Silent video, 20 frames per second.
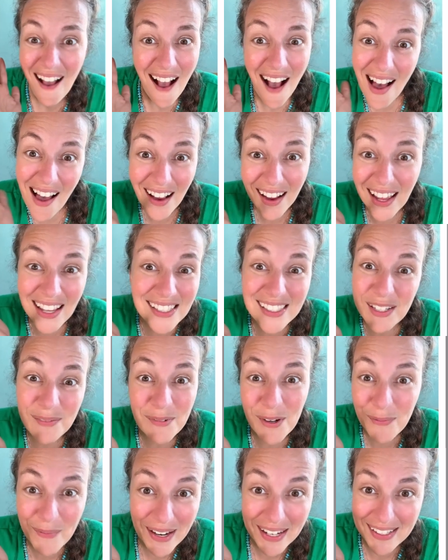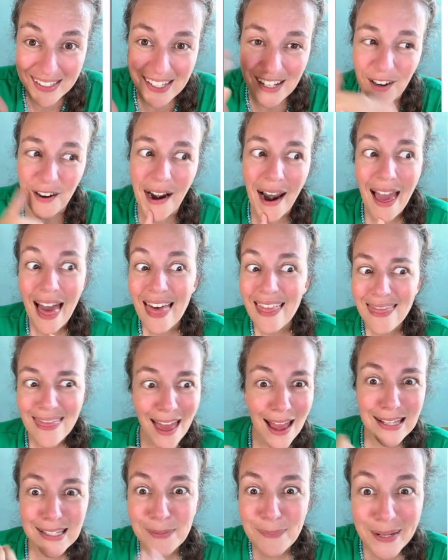custom domains here,
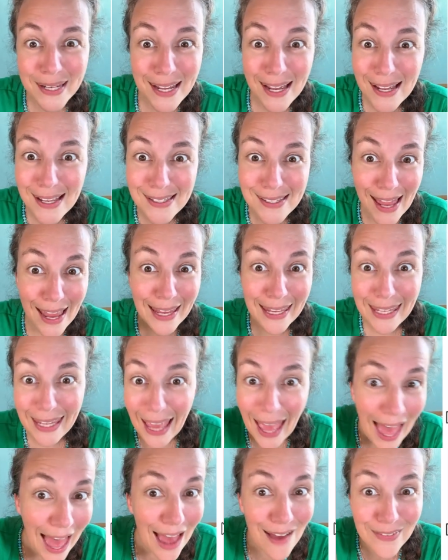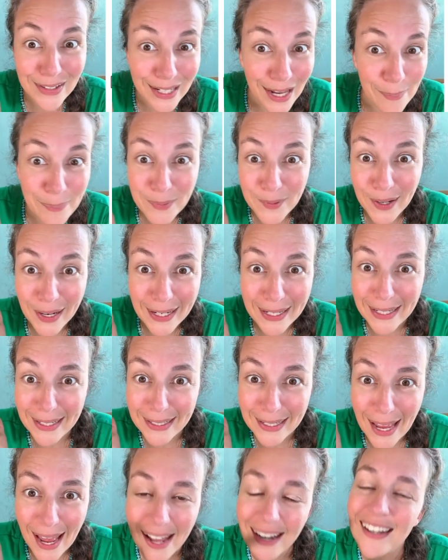that's because you haven't upgraded
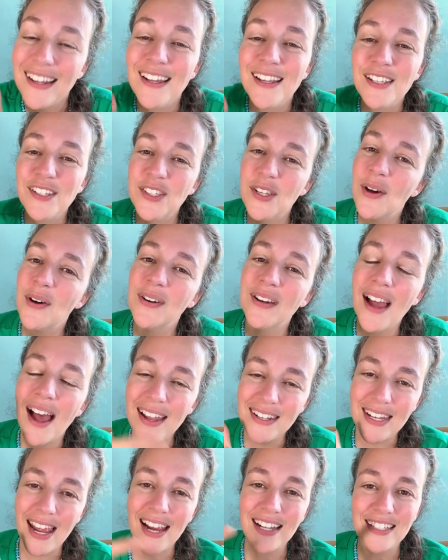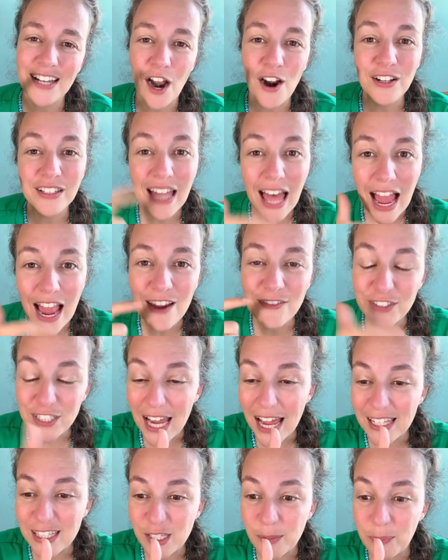yet. So contact our live chat
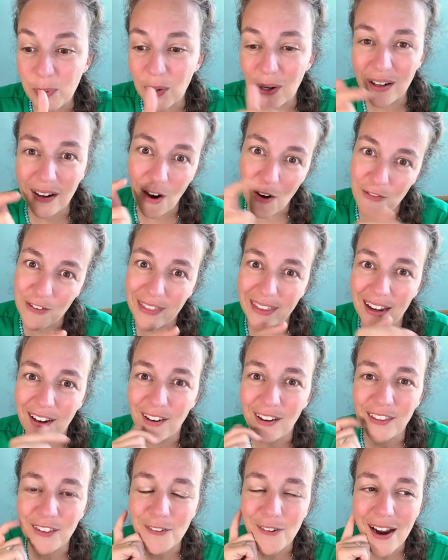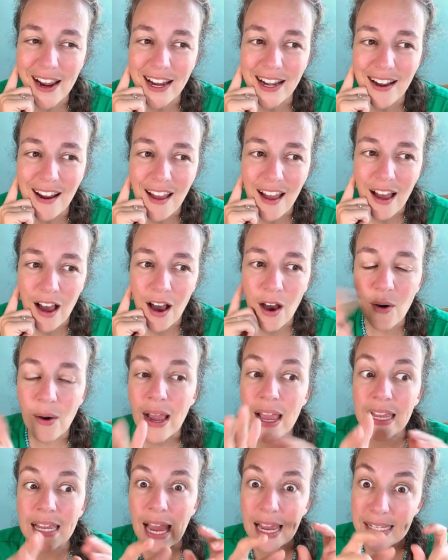support over there on the right. Oh,
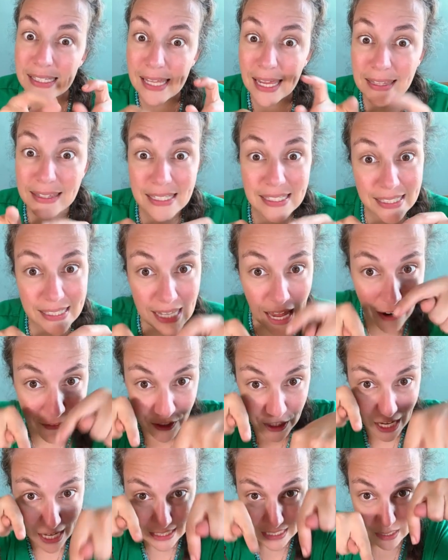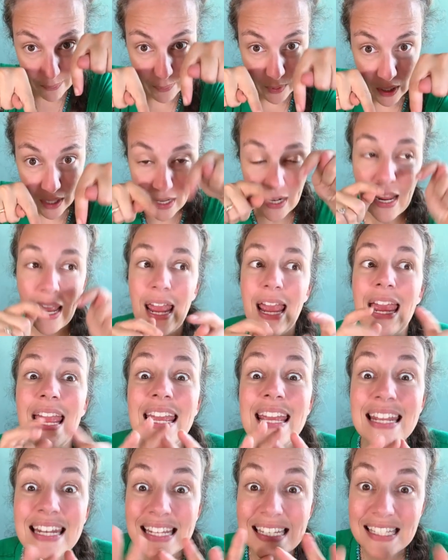guys, and this live chat support, it
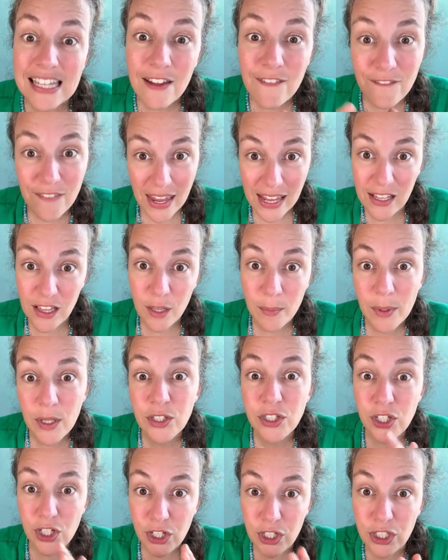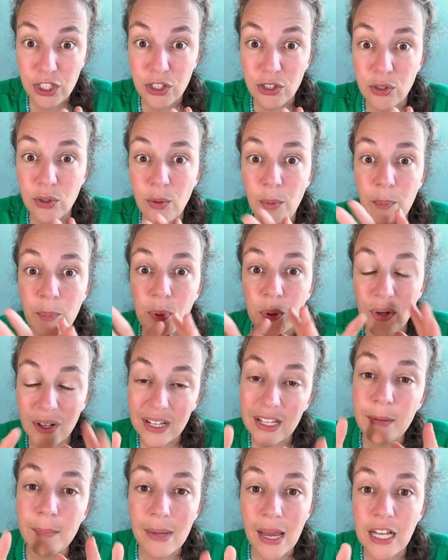is available to you pretty
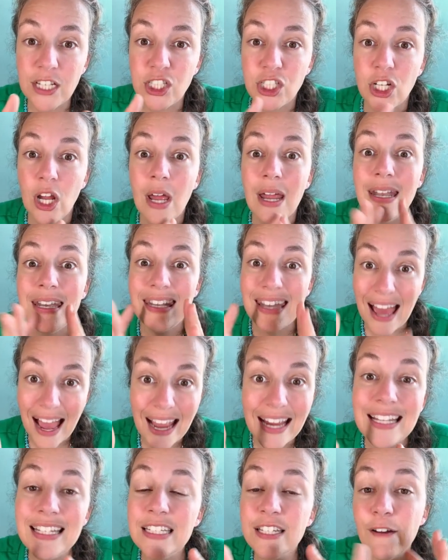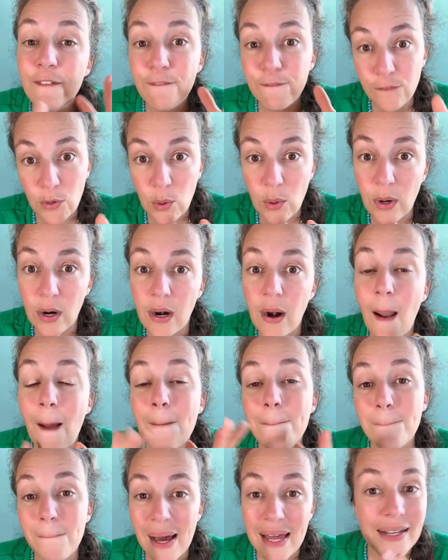much 9 to 4,
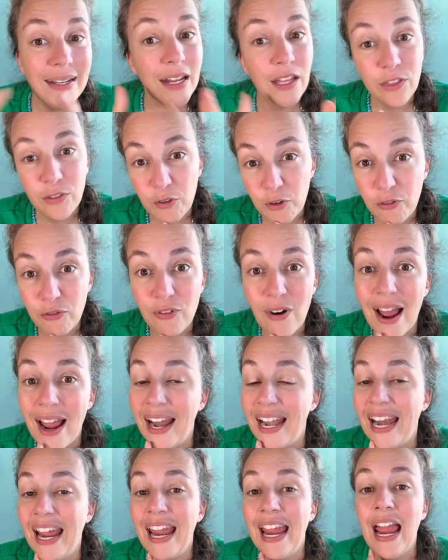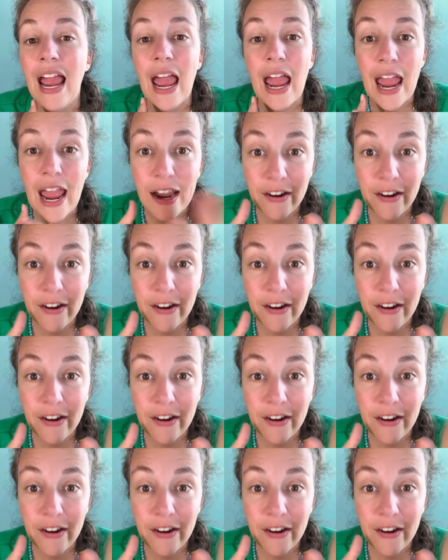Monday through Friday, every